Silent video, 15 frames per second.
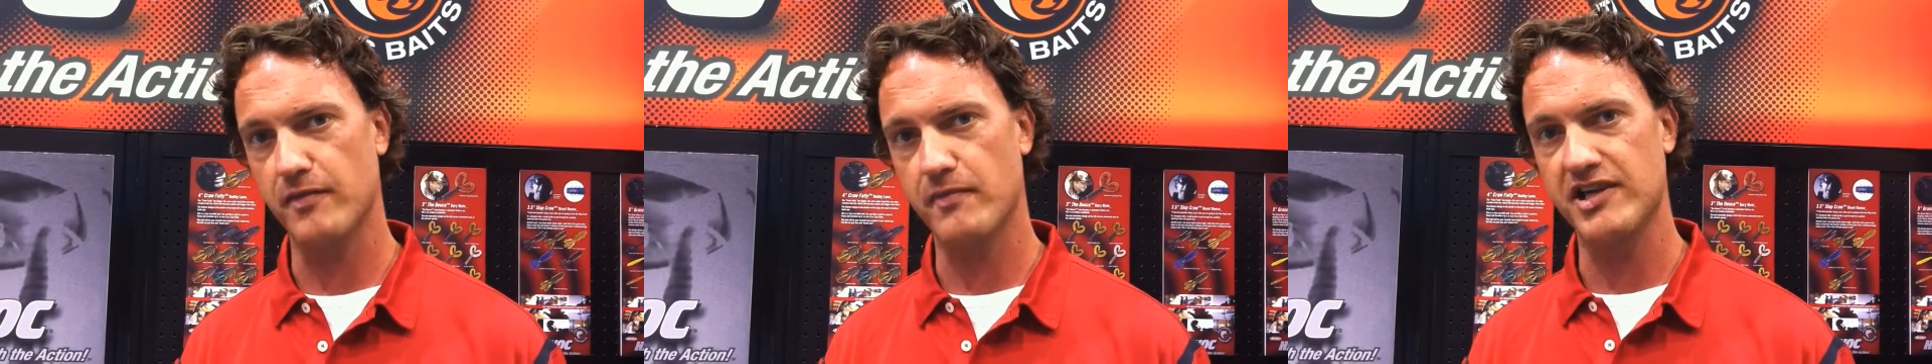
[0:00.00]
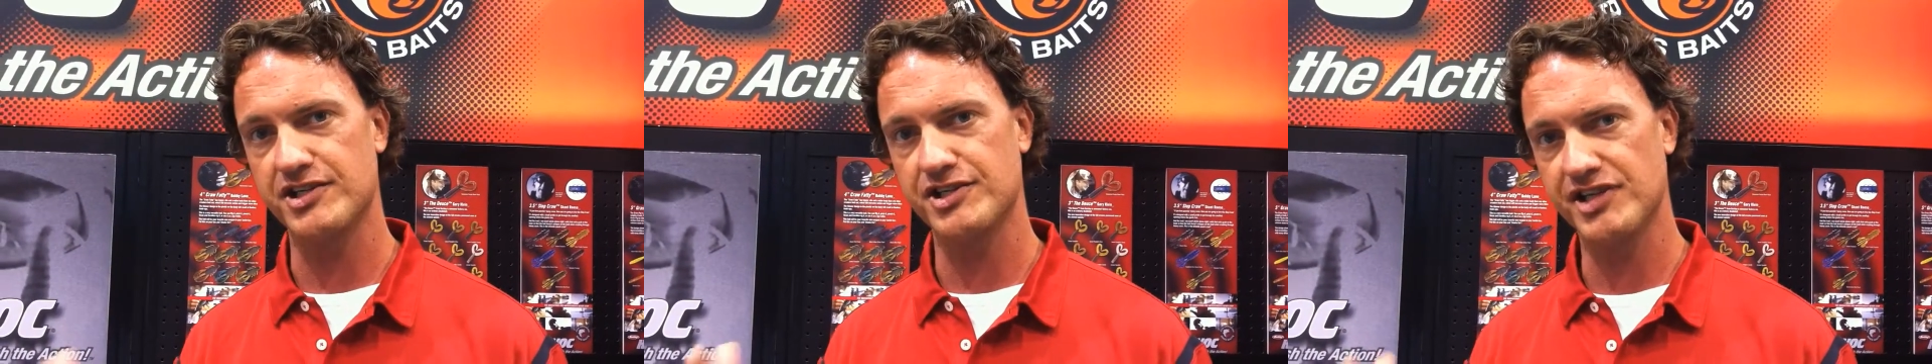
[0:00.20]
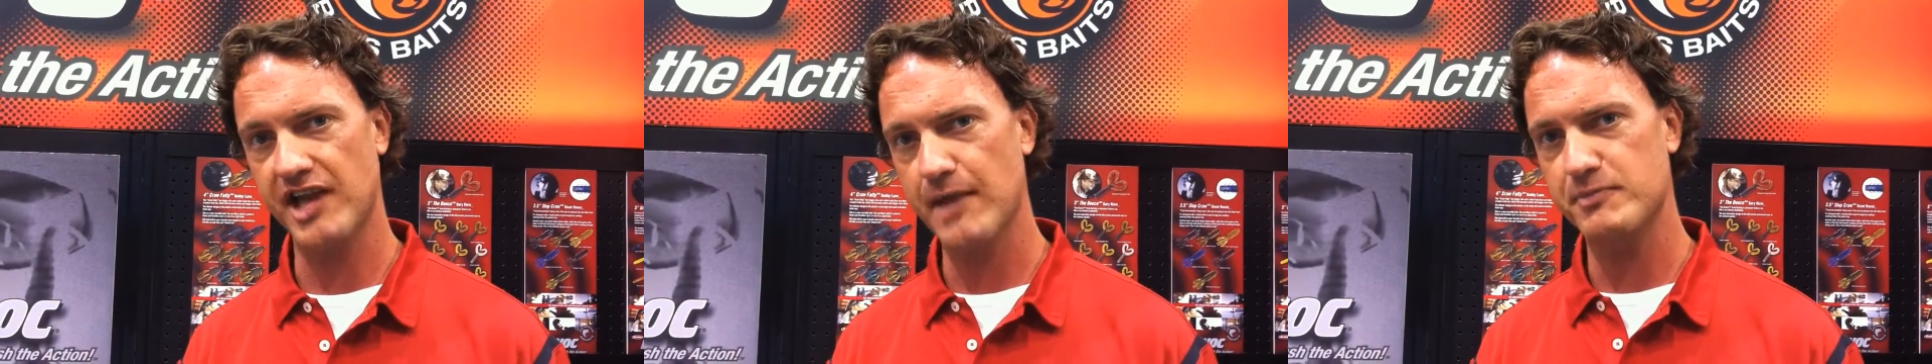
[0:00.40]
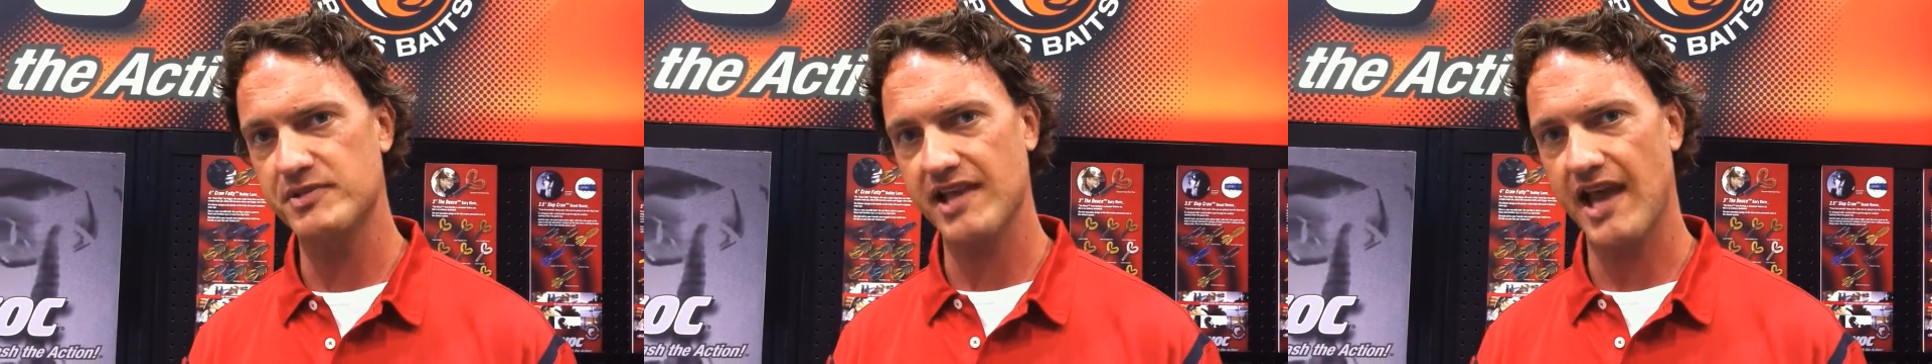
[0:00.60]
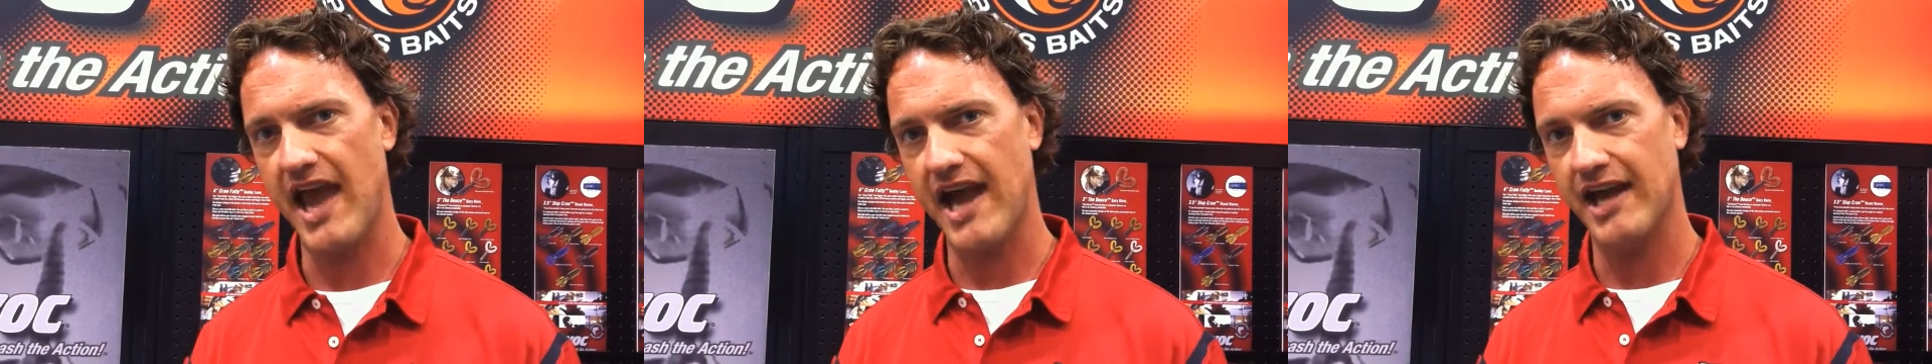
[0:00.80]
best shapes,
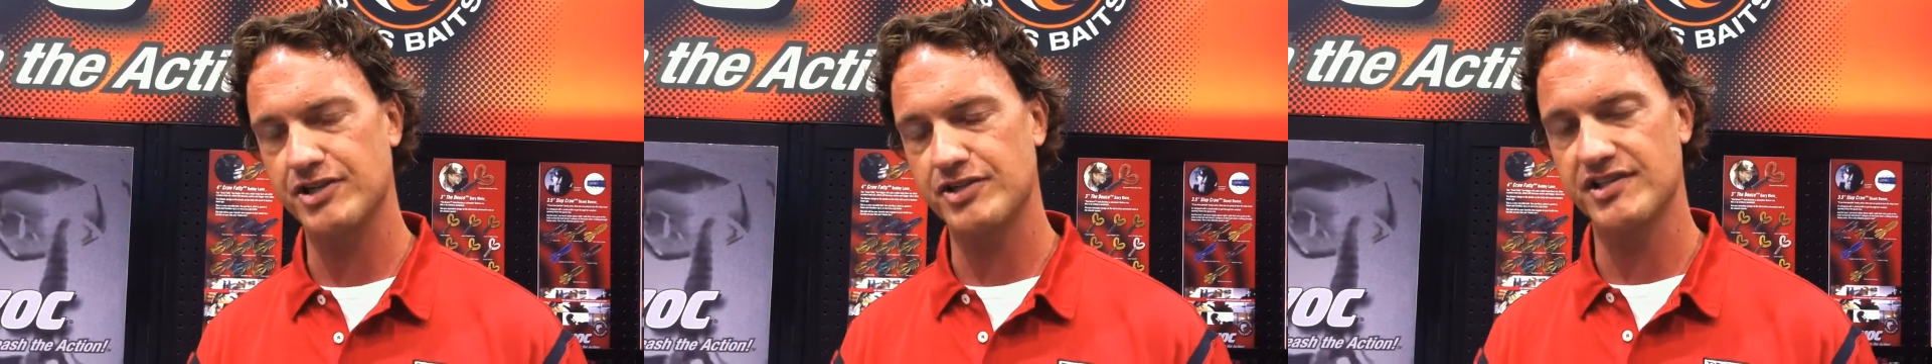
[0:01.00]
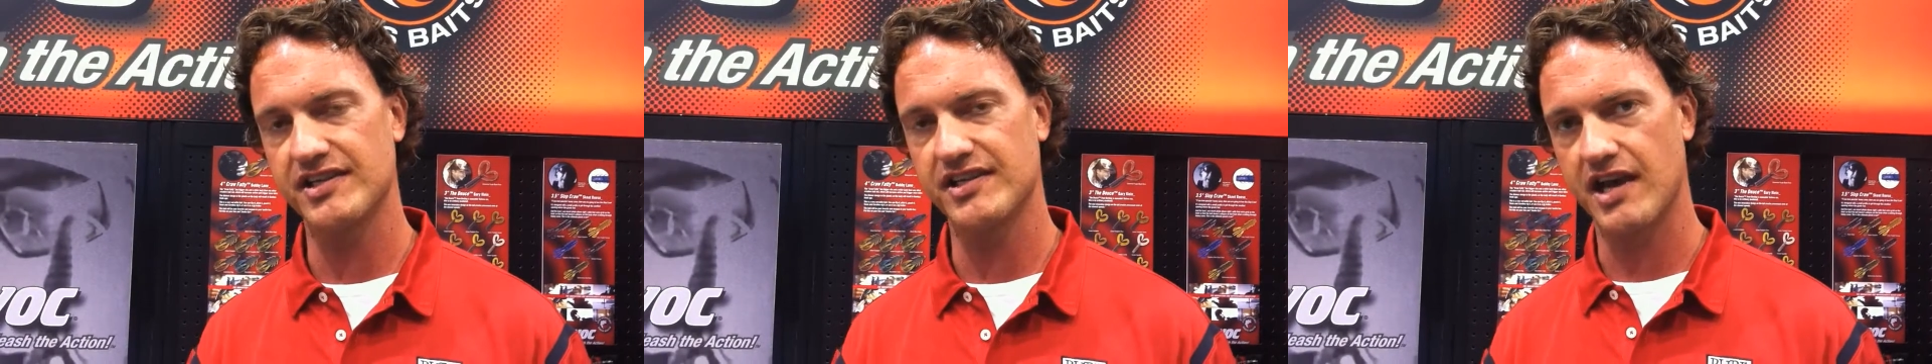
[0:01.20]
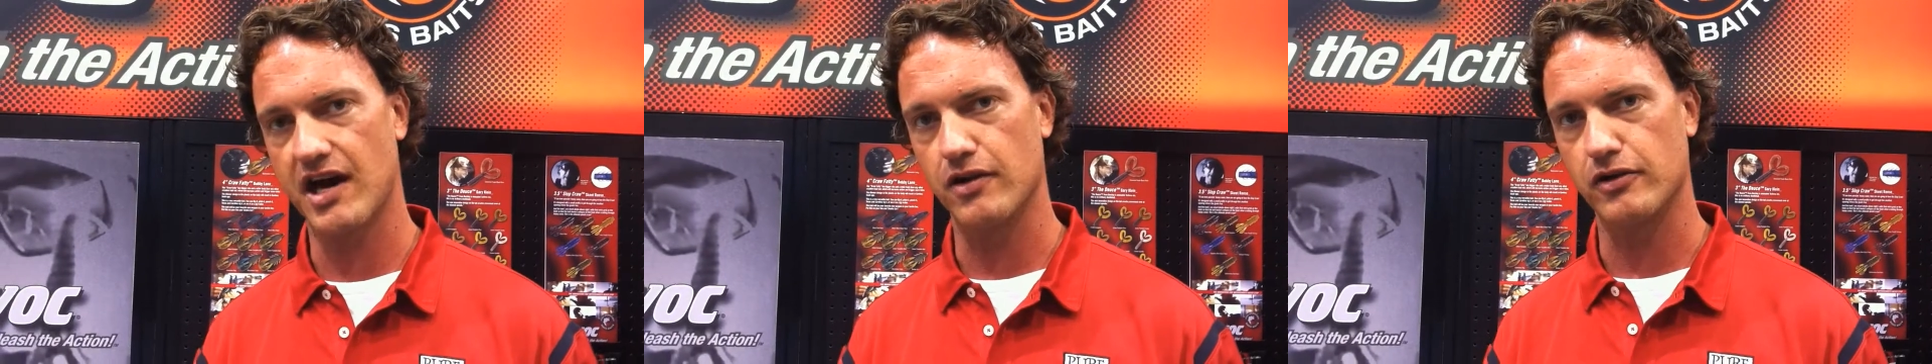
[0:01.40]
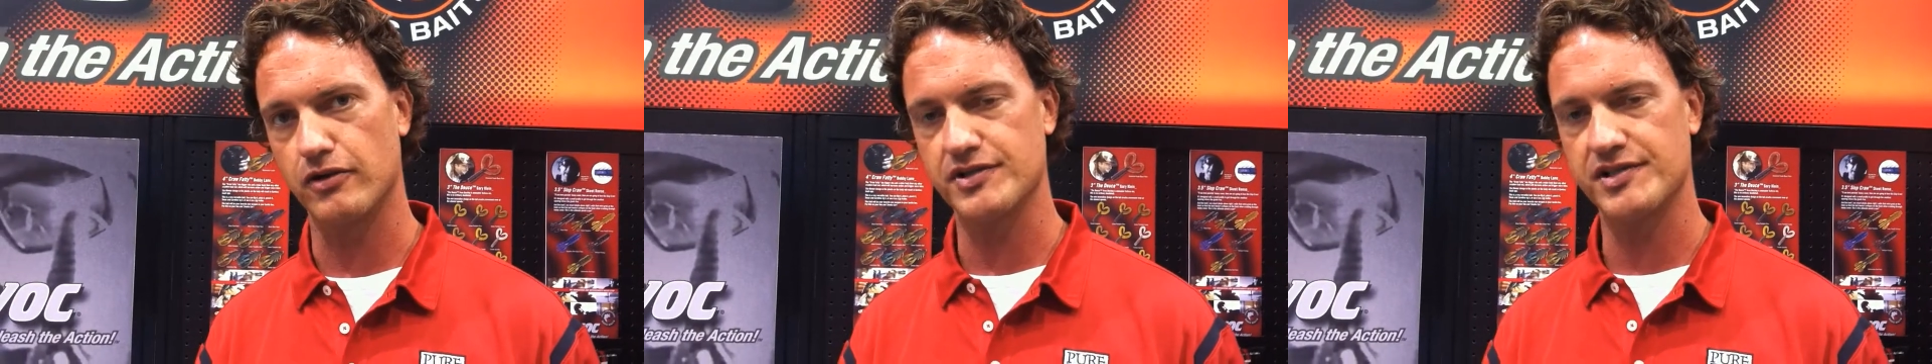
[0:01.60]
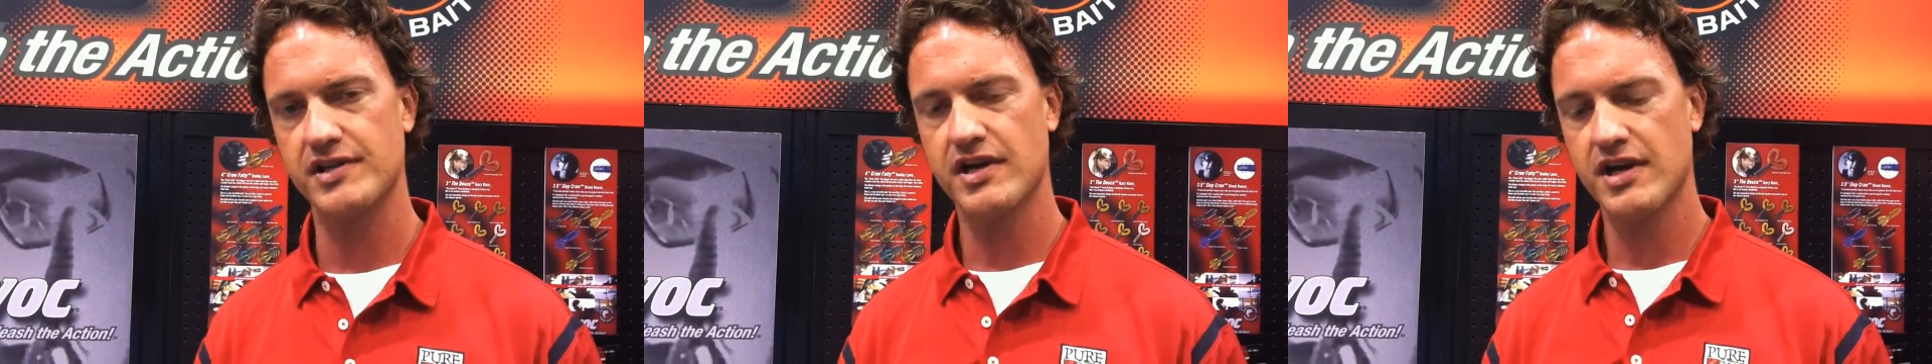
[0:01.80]
actions, and
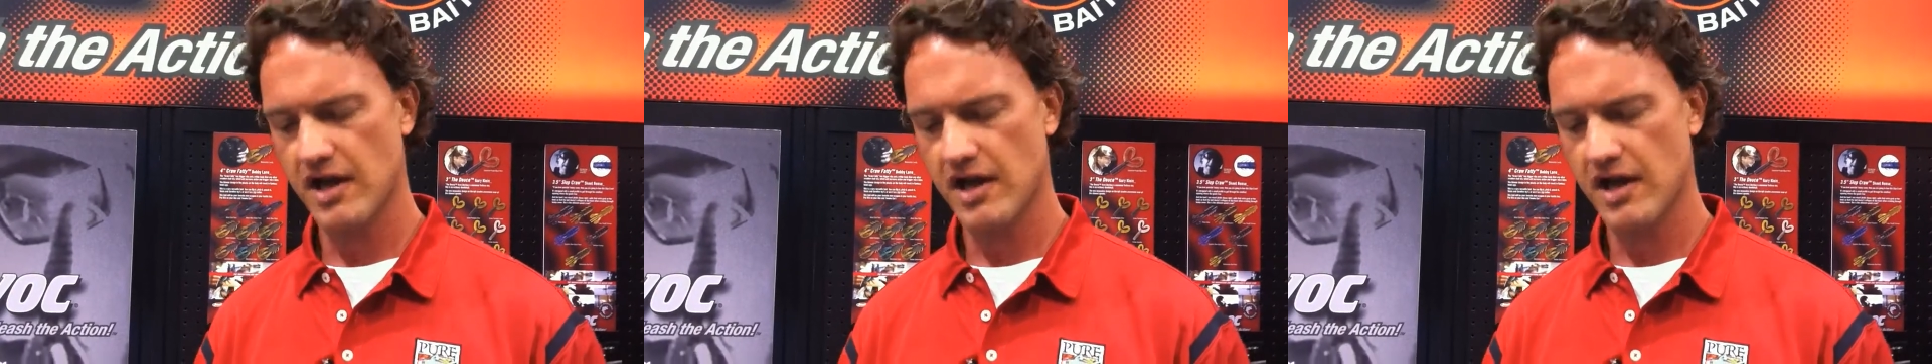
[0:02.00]
colors.